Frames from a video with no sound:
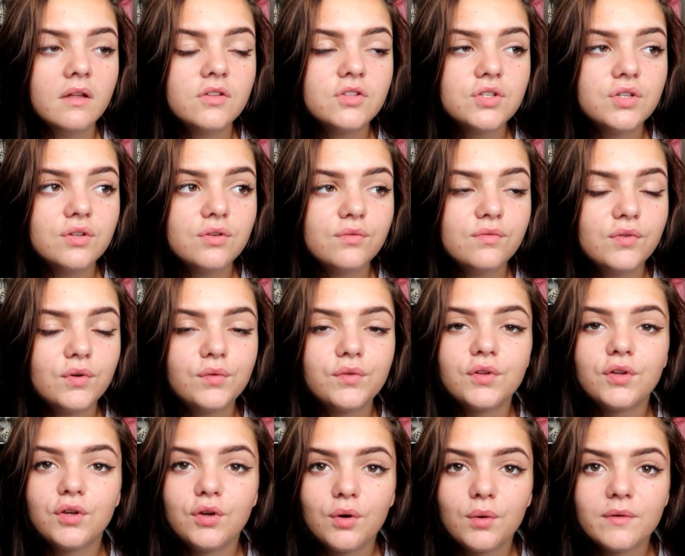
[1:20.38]
to feel
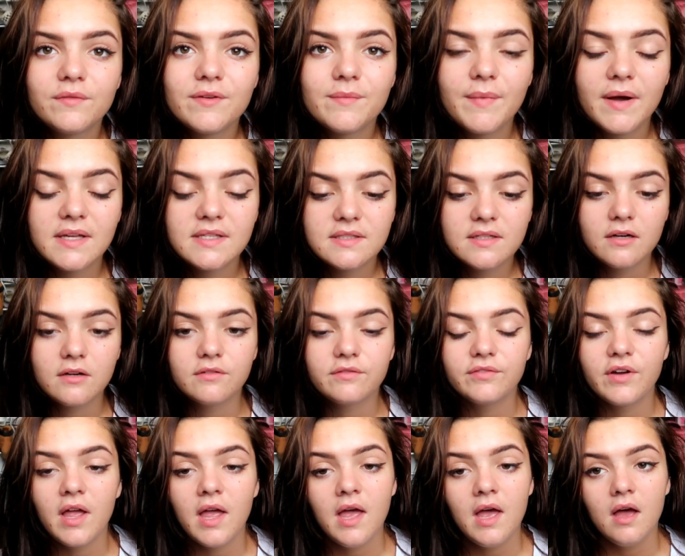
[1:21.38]
secure within
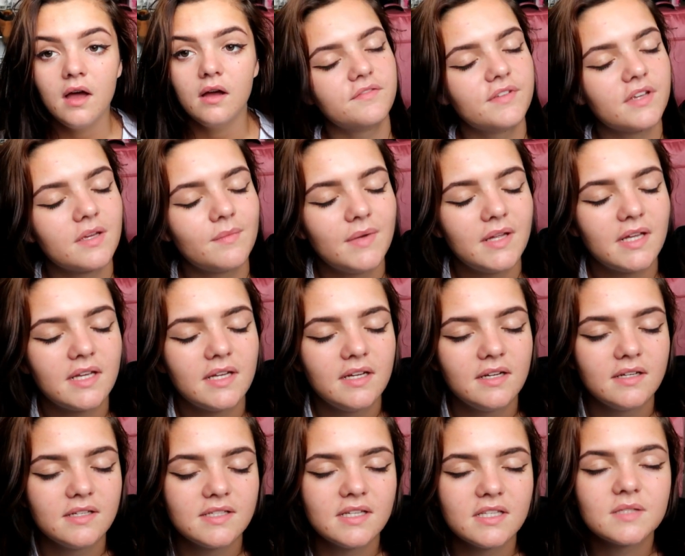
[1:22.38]
myself. I don't think I'm making
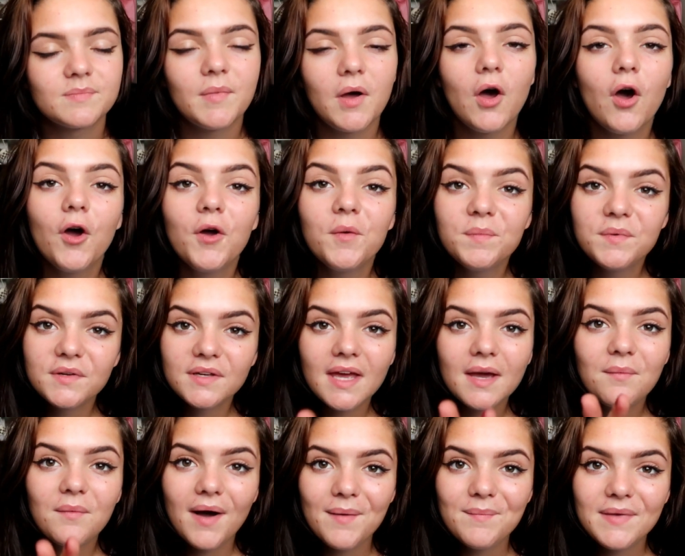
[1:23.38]
any sense, but I hope you
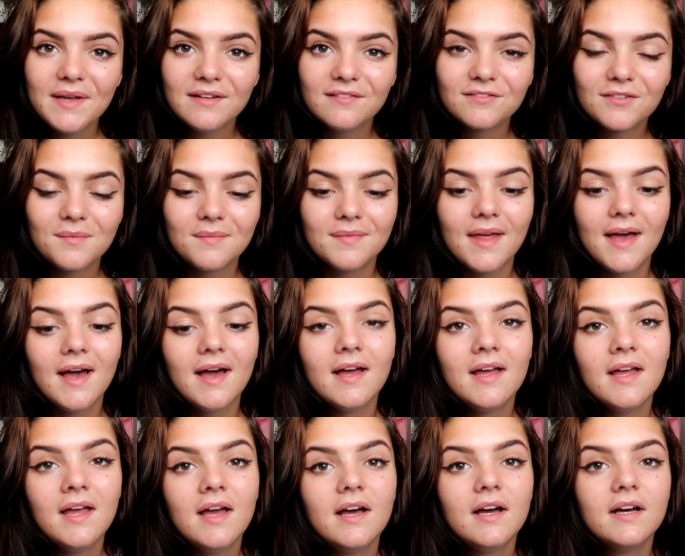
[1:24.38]
get what I mean from that.
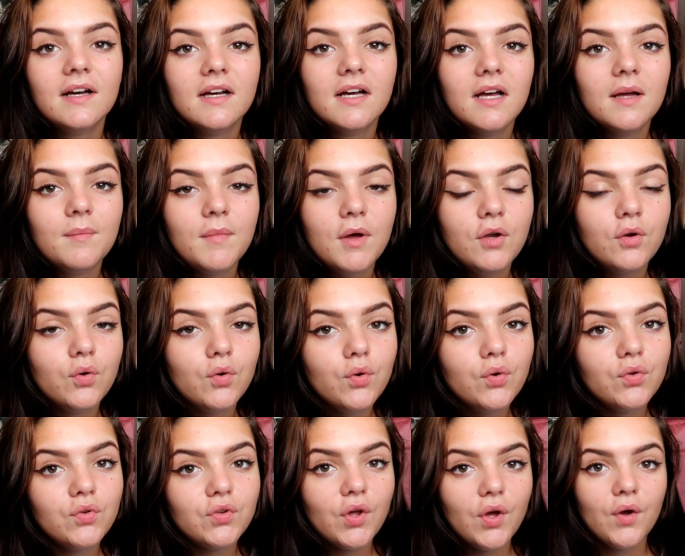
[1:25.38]
And
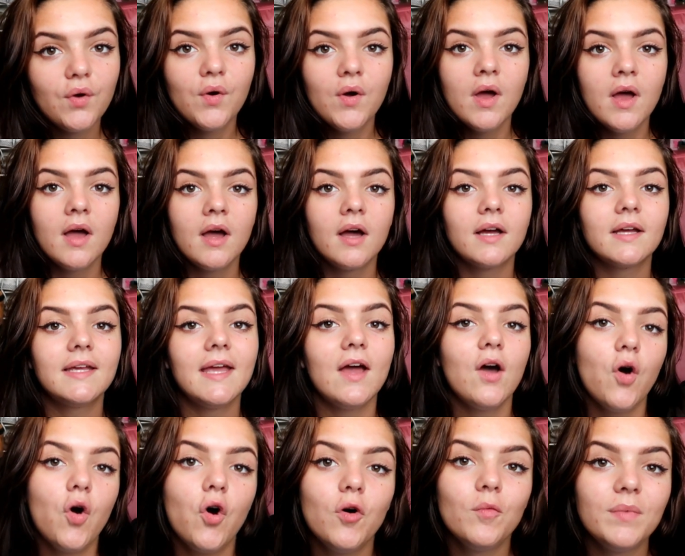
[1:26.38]
also, get
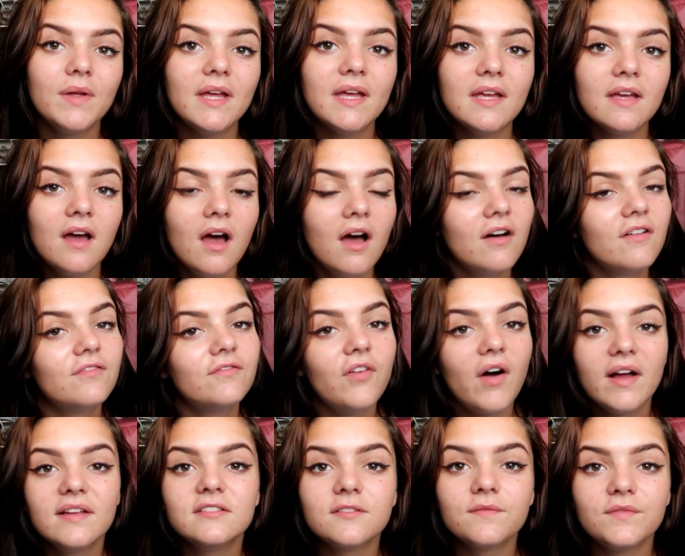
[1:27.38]
a hobby,
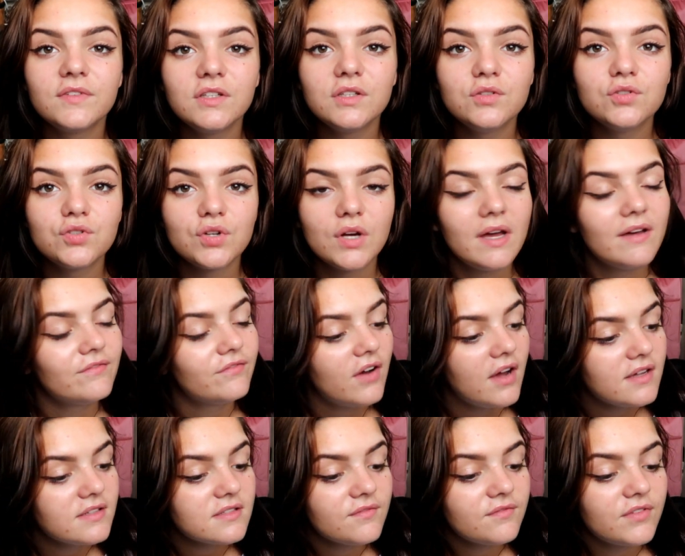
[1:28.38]
find something you enjoy,
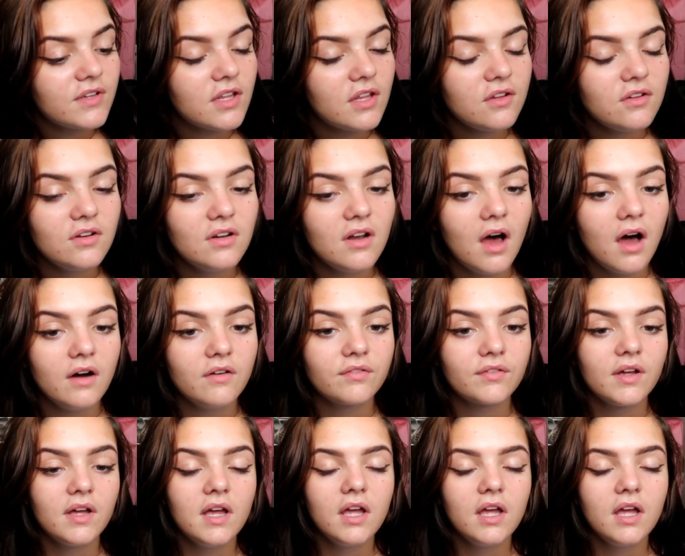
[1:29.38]
find something that you love,